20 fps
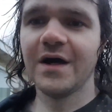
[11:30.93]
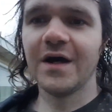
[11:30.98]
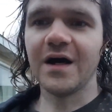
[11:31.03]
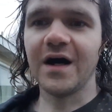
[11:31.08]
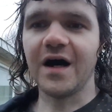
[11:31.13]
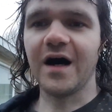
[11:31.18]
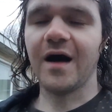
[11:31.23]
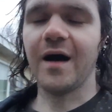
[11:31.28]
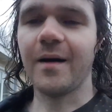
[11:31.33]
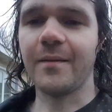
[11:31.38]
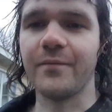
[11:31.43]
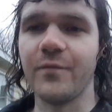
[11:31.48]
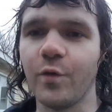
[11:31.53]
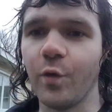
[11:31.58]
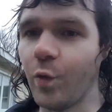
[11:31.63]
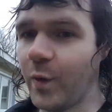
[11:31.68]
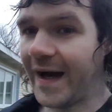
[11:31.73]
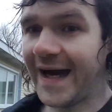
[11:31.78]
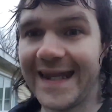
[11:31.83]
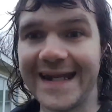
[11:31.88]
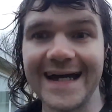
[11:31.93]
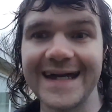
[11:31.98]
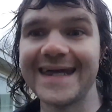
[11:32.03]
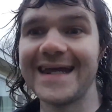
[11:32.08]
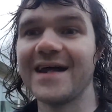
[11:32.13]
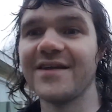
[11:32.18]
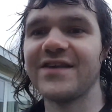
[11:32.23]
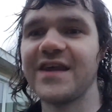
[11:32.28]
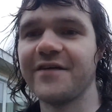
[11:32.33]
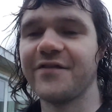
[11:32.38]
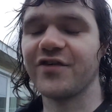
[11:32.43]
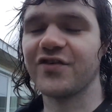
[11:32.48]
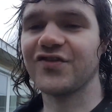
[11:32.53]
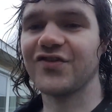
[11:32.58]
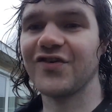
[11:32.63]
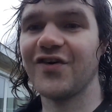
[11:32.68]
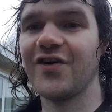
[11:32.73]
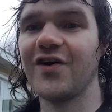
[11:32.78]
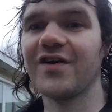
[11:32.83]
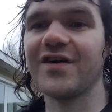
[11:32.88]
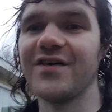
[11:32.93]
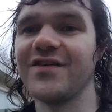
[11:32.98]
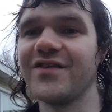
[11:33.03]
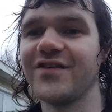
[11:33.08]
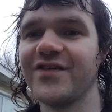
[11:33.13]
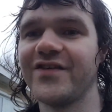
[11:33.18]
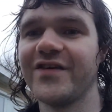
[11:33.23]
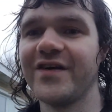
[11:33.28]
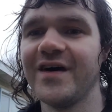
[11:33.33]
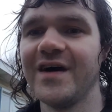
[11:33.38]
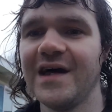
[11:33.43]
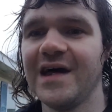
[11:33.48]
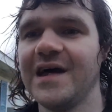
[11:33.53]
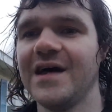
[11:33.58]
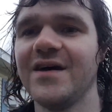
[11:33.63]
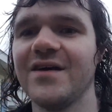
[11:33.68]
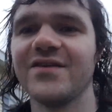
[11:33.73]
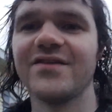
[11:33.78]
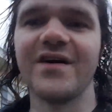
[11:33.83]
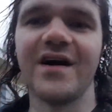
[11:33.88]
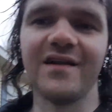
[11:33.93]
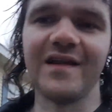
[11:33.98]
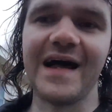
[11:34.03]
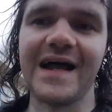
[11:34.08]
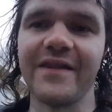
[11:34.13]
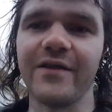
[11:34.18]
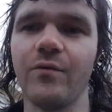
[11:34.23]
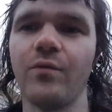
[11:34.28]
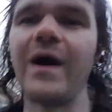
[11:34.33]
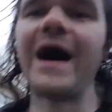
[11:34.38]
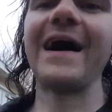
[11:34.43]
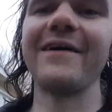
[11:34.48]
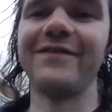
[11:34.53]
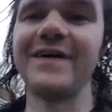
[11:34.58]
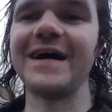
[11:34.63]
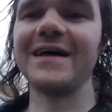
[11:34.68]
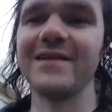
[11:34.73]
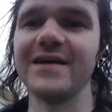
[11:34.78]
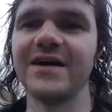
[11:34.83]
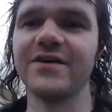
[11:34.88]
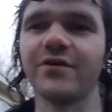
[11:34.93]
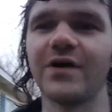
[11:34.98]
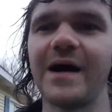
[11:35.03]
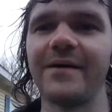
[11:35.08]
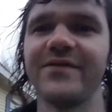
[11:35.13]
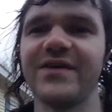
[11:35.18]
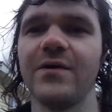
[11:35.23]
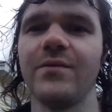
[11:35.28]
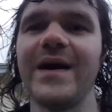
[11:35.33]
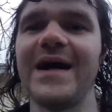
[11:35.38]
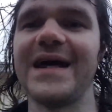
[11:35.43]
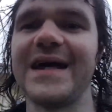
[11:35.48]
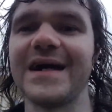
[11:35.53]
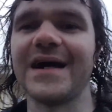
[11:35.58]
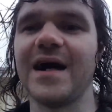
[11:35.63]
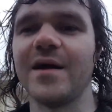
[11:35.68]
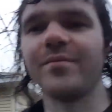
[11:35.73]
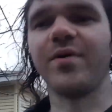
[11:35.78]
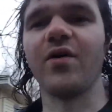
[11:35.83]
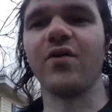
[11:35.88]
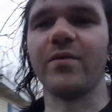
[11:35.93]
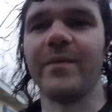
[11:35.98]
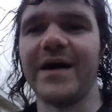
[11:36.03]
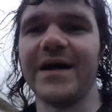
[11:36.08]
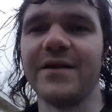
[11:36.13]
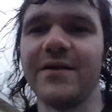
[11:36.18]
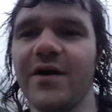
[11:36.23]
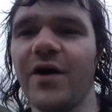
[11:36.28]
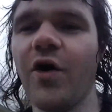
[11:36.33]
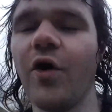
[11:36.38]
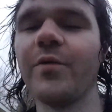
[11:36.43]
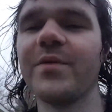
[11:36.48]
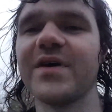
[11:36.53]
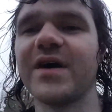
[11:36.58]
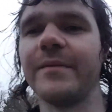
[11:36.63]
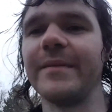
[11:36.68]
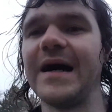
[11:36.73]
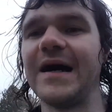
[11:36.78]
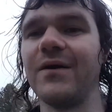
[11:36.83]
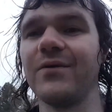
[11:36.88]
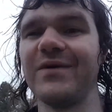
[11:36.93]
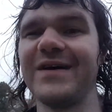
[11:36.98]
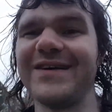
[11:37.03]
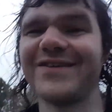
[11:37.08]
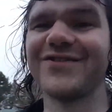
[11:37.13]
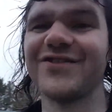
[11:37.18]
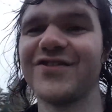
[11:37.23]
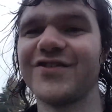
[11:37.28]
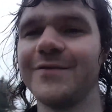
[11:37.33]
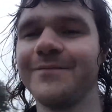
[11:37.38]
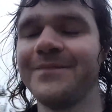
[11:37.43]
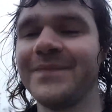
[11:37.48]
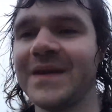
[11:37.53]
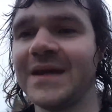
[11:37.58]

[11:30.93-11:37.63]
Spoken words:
When, I cannot say for sure, because a lot of the Wi-Fi leagues are obviously waiting on Pokemon Home to come out, which,